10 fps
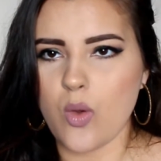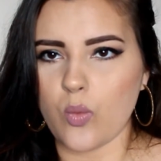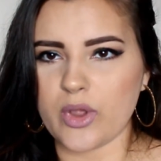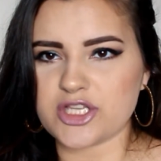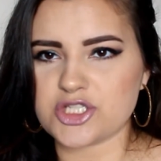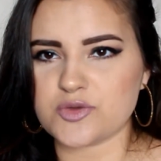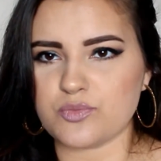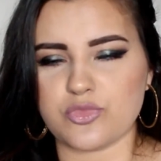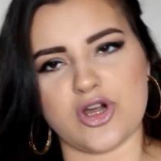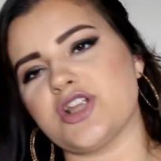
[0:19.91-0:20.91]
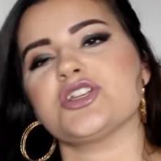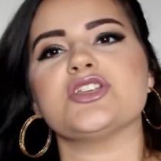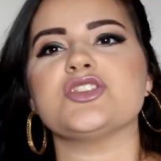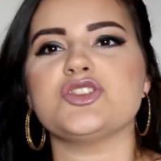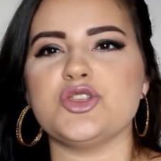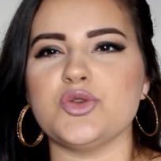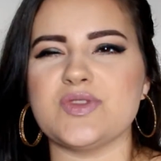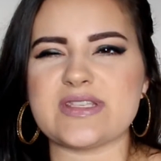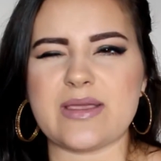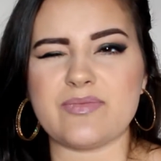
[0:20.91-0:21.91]
which brushes do
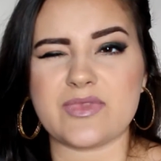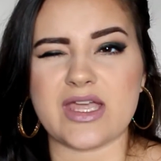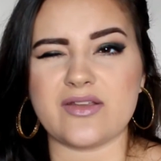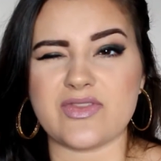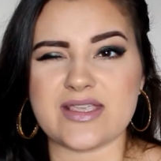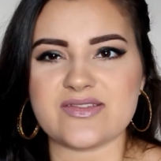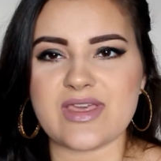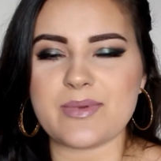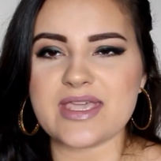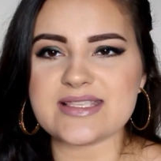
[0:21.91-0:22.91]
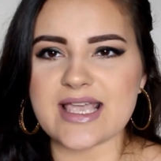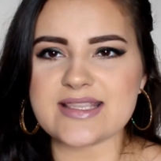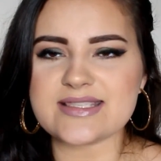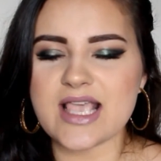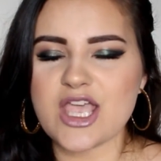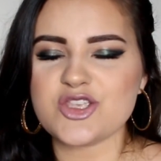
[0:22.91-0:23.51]
the same kind of things, if that makes sense.